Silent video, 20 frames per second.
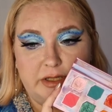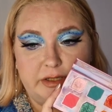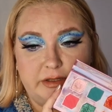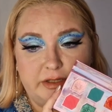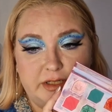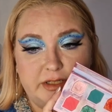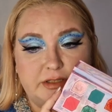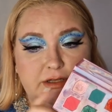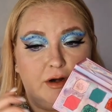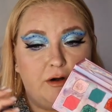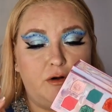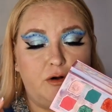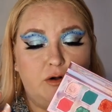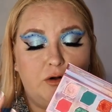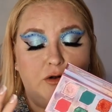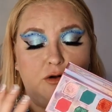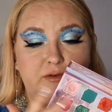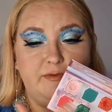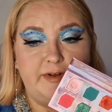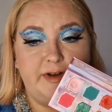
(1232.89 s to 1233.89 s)
these are
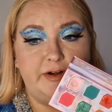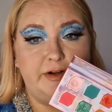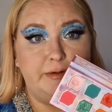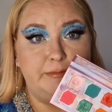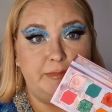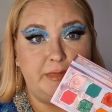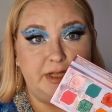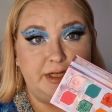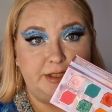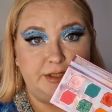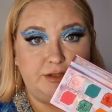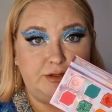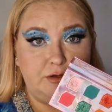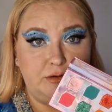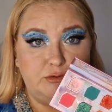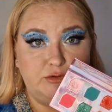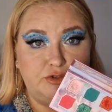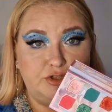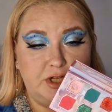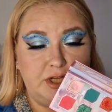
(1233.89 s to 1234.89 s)
all very
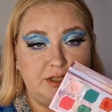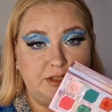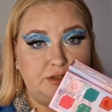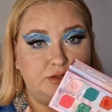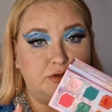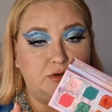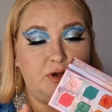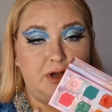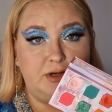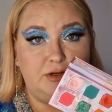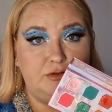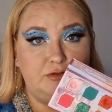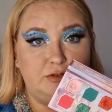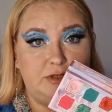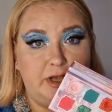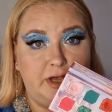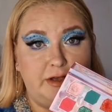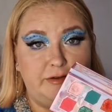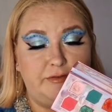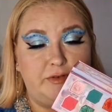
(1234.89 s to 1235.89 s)
mid-tone shades, so I don't
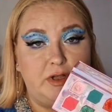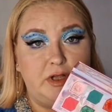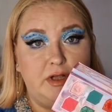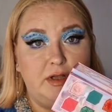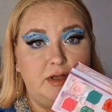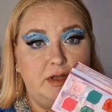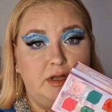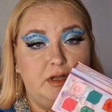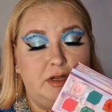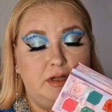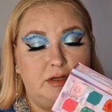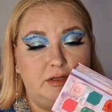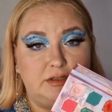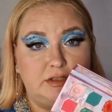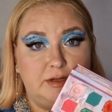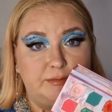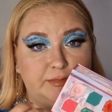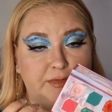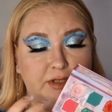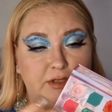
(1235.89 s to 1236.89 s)
have
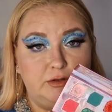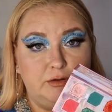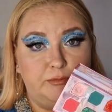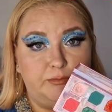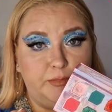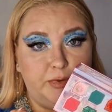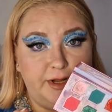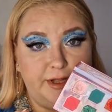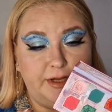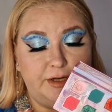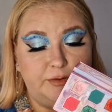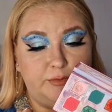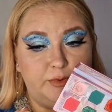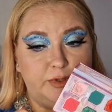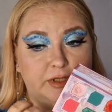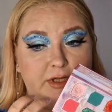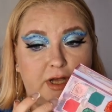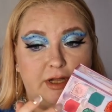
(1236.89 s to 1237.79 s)
something to blend with.